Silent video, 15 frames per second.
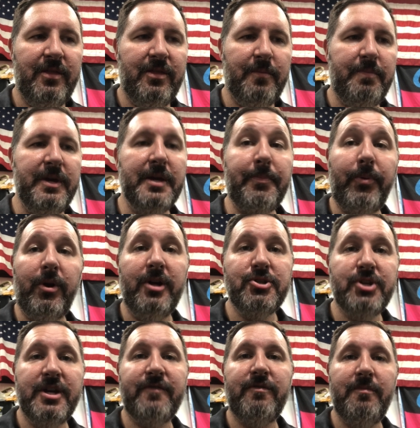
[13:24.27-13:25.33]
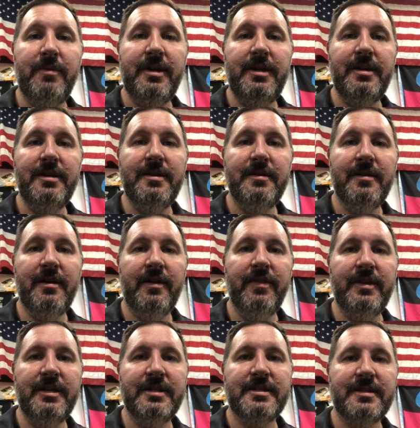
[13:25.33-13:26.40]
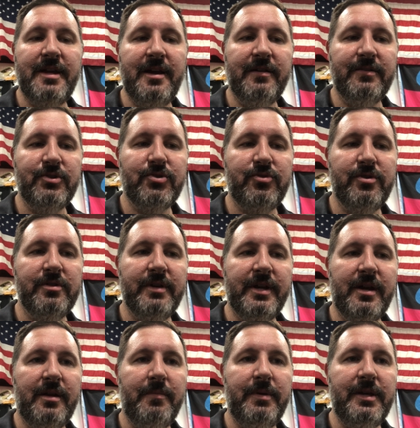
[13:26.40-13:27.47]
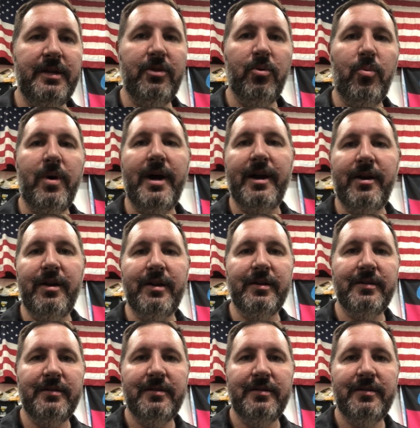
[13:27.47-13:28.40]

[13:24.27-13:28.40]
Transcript: the big project for me on this now is really going to be the wiring.